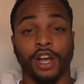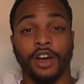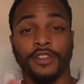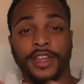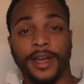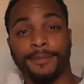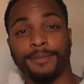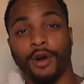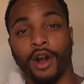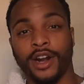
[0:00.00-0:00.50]
saw
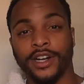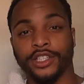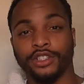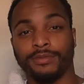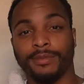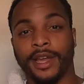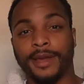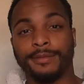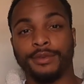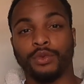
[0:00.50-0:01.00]
that part,
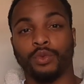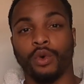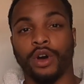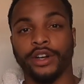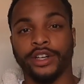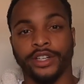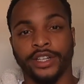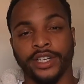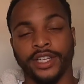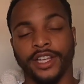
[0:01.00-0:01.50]
you may be
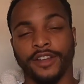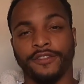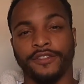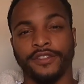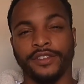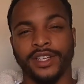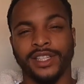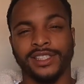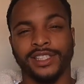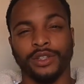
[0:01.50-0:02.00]
wondering
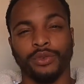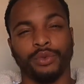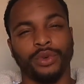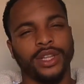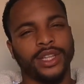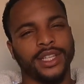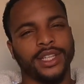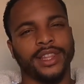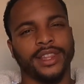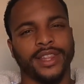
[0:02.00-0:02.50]
is it
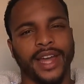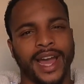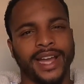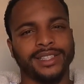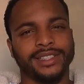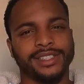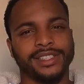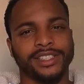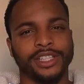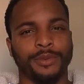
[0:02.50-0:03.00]
really
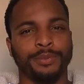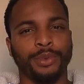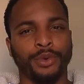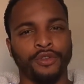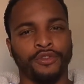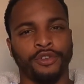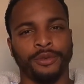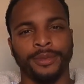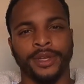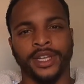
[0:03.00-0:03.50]
that
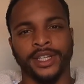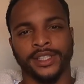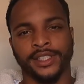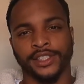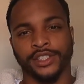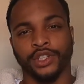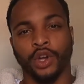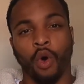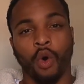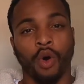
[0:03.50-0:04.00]
simple for me to
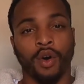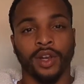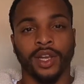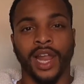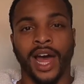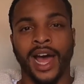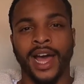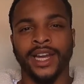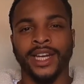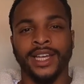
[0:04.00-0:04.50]
just go
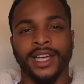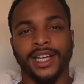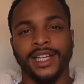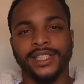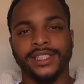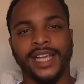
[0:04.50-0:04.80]
online,